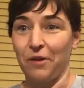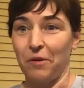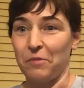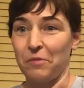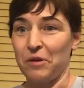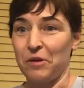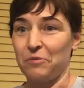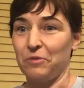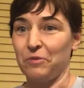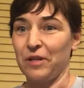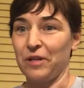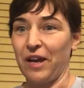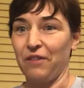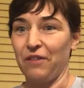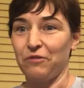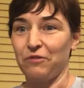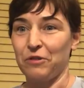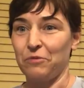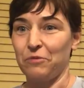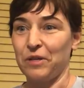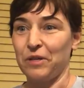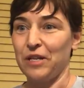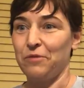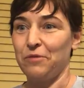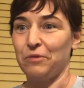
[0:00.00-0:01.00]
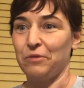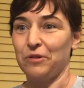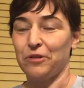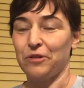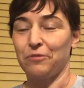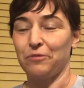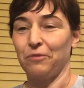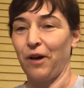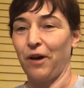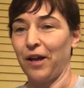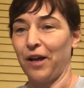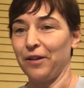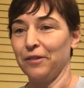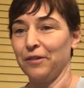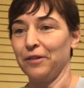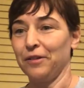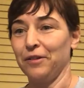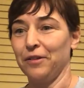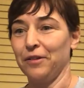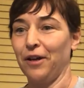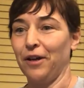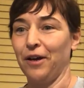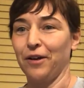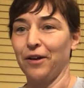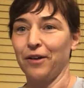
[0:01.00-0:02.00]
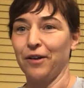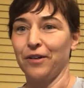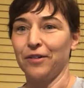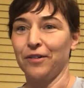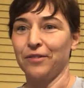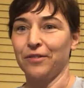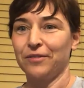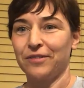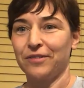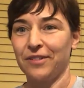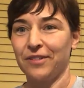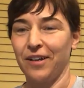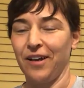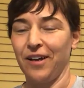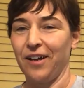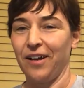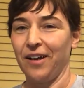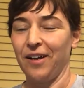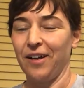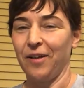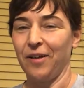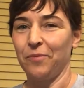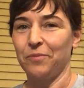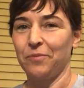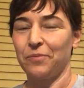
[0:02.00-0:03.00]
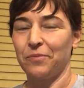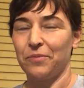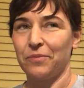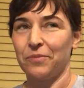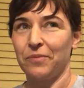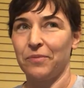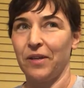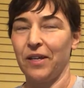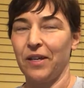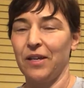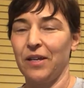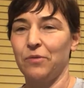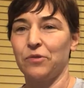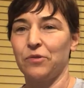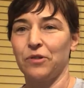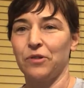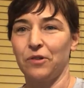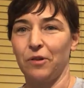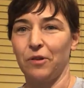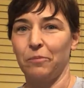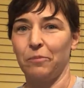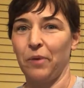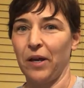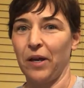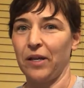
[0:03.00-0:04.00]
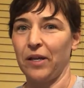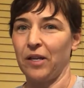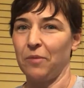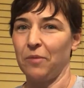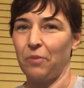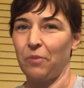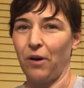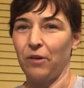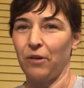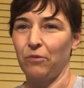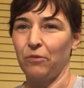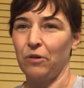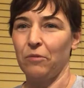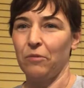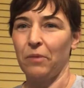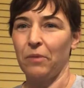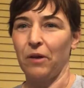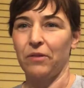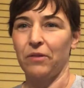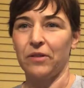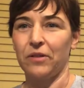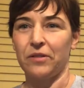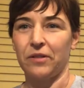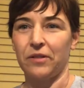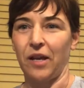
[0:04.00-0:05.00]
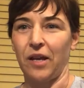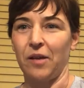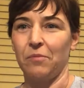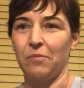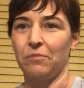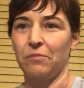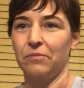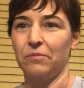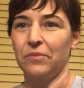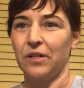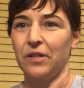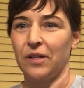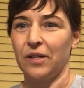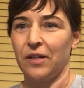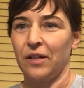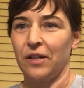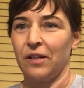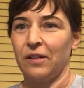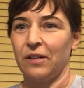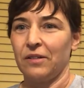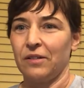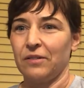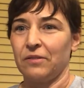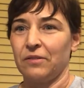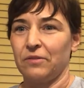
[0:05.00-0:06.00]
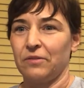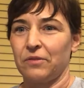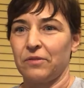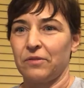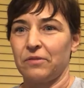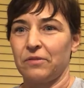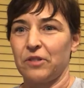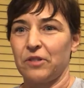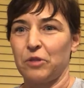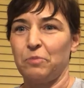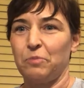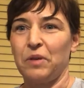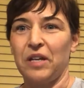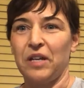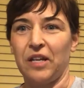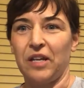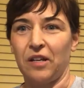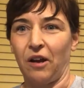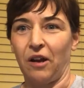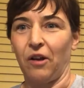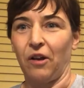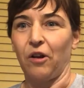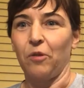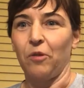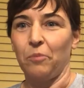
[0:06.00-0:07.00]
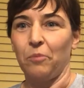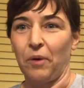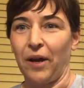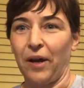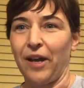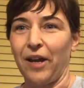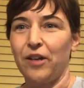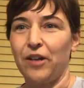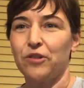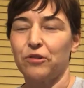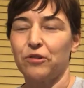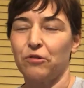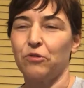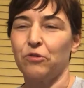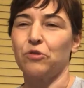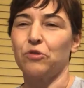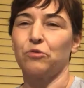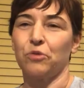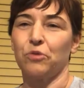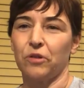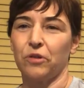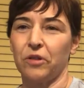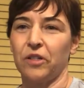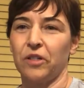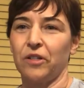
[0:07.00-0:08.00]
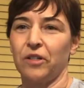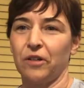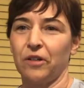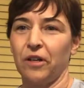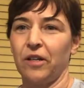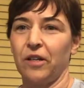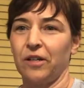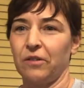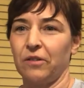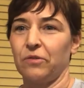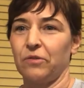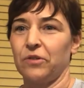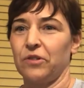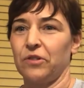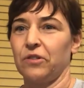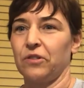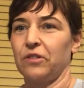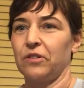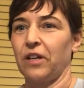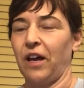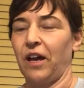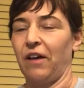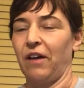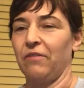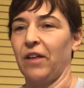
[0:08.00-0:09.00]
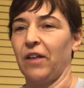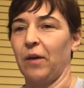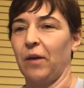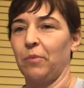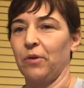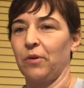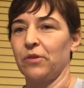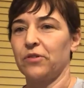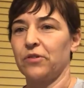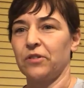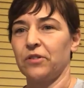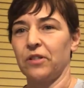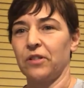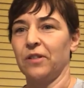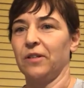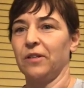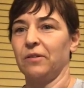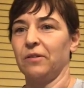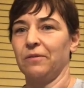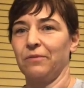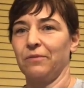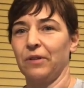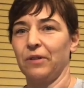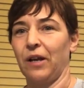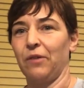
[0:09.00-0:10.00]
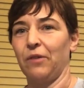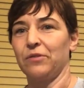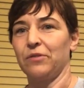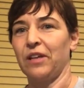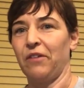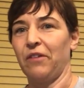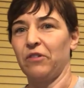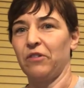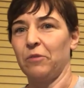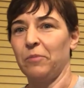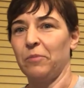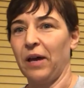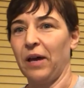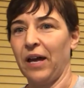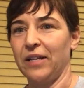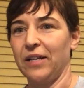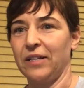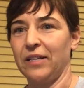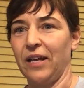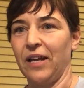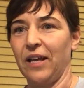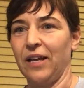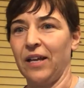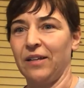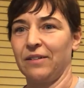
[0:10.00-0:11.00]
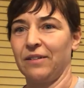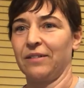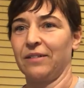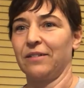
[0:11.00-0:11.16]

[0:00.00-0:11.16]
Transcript: mean, every week we just ride a little longer. And he was a good biking partner. We were about the same speed on our bike, so it was really good. It was just to have that person. And when I was having a bad day,